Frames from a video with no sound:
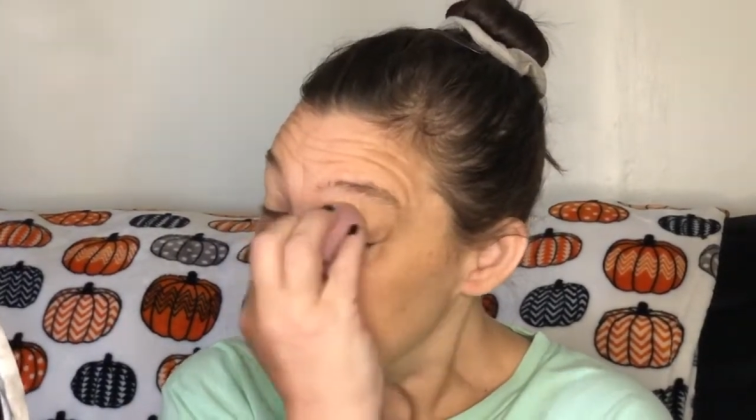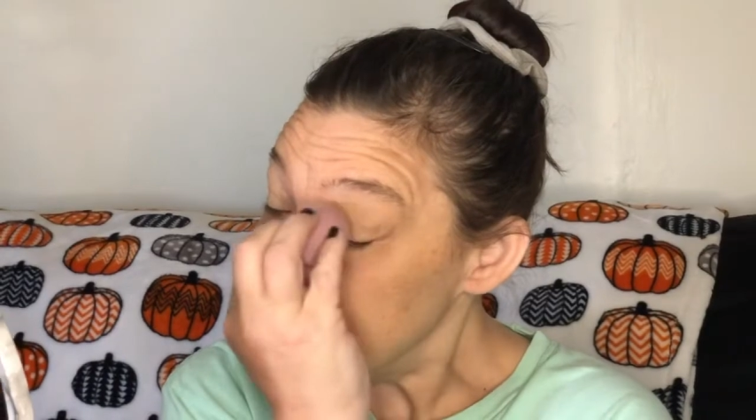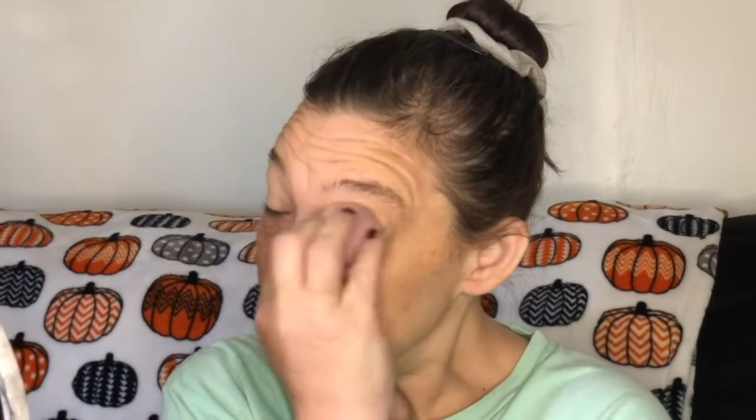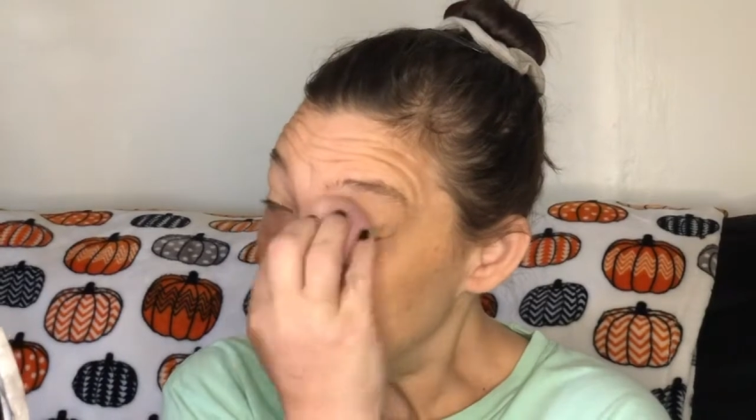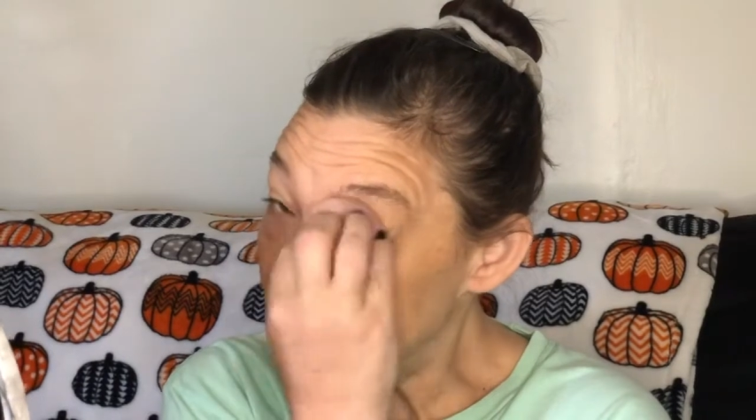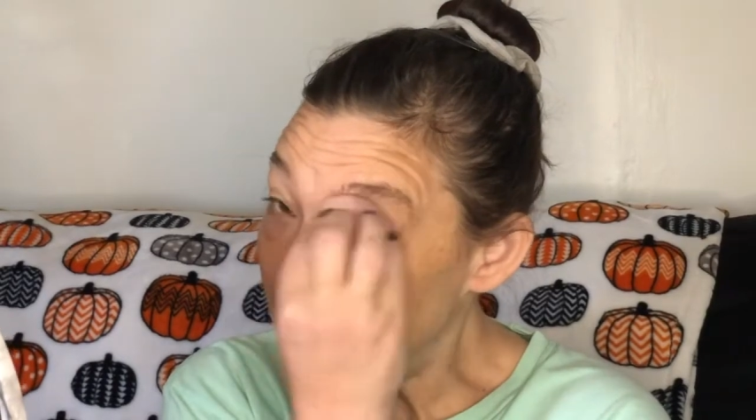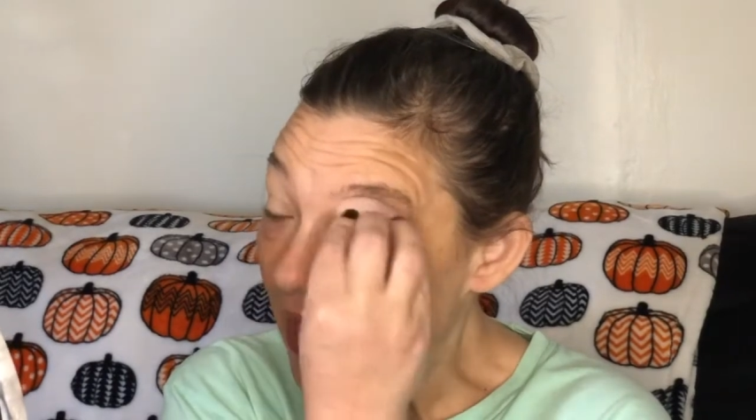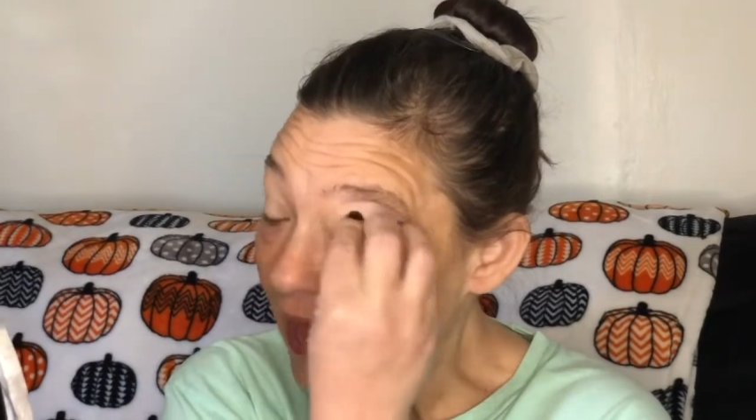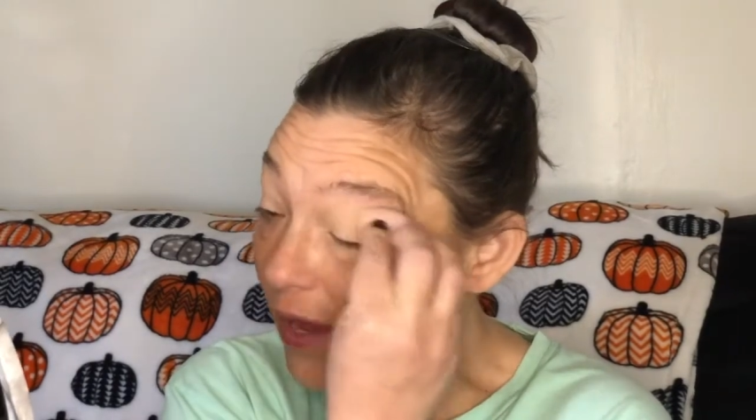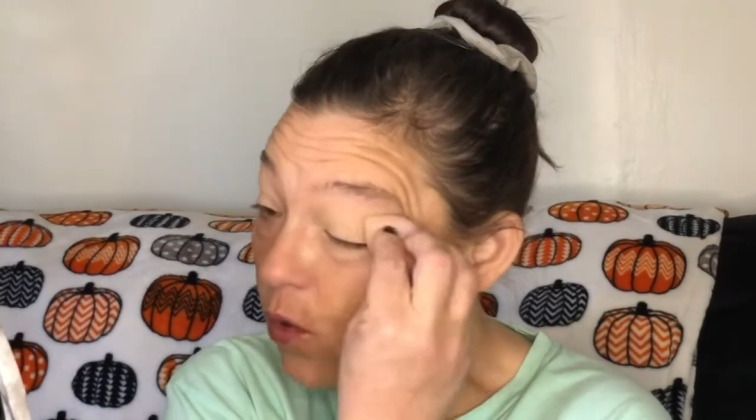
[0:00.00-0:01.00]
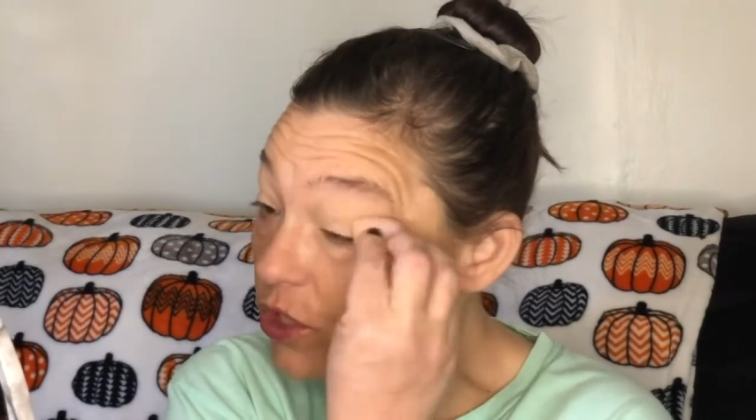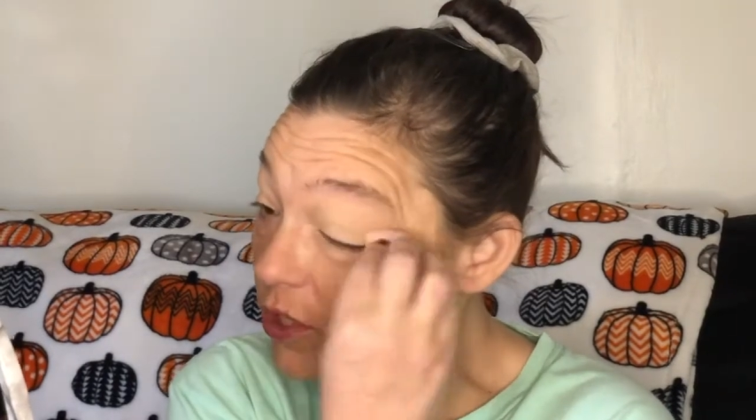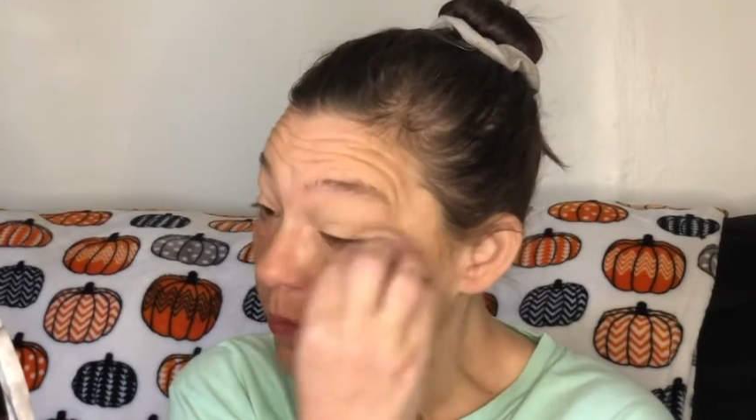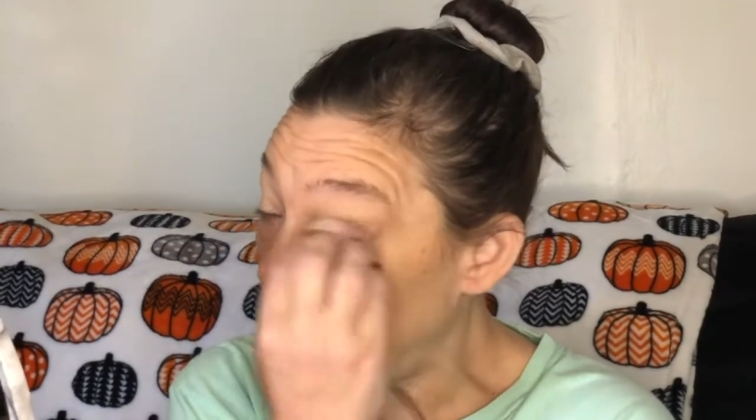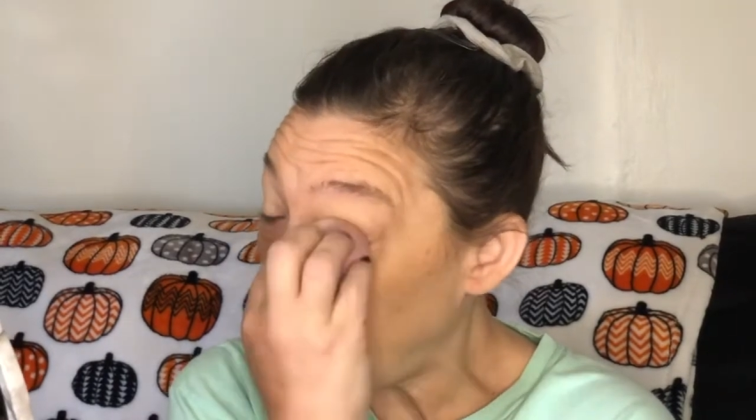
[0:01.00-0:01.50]
today or
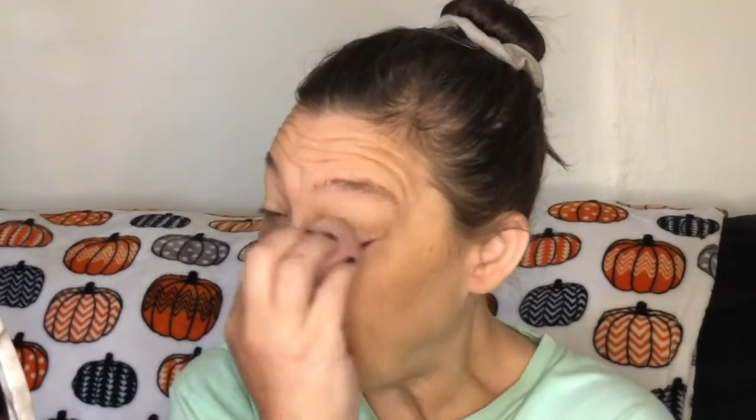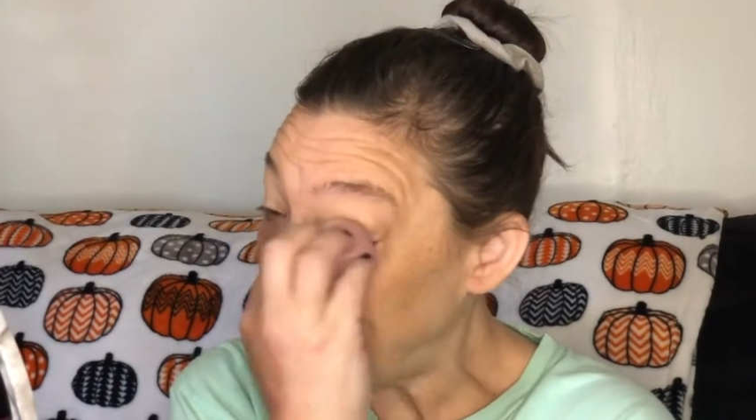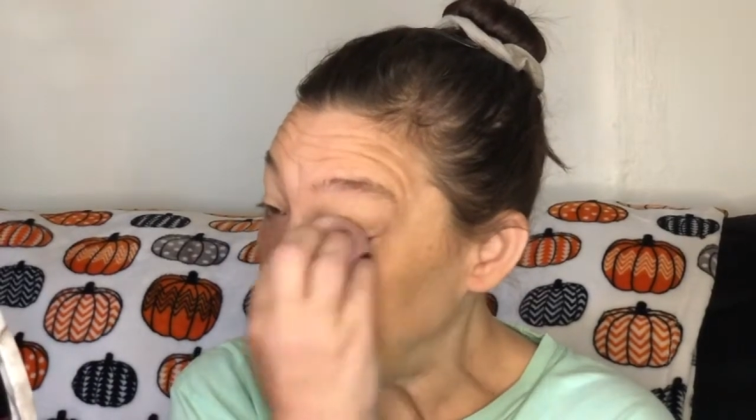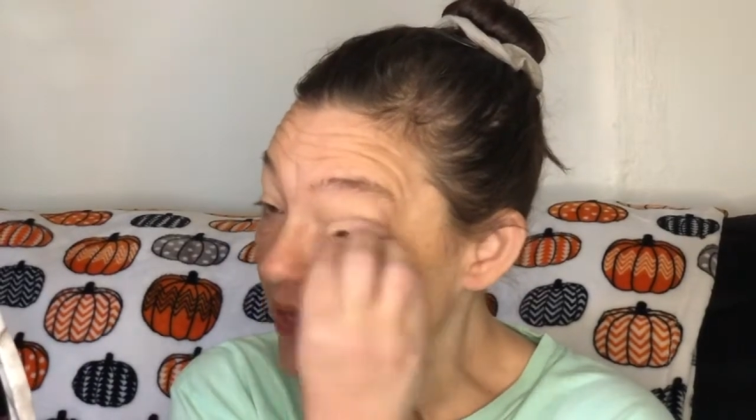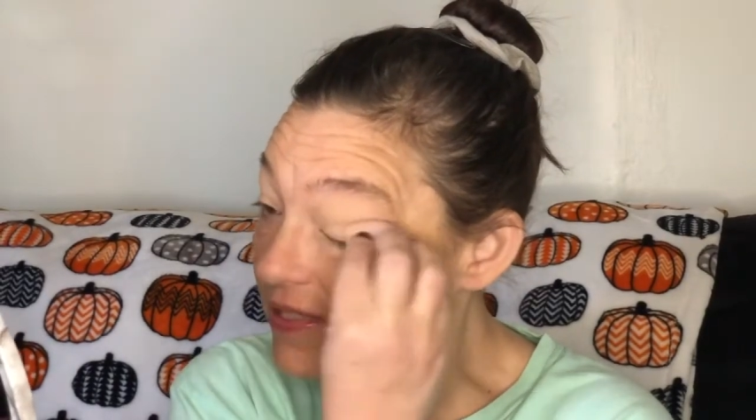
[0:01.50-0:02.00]
tomorrow. I think I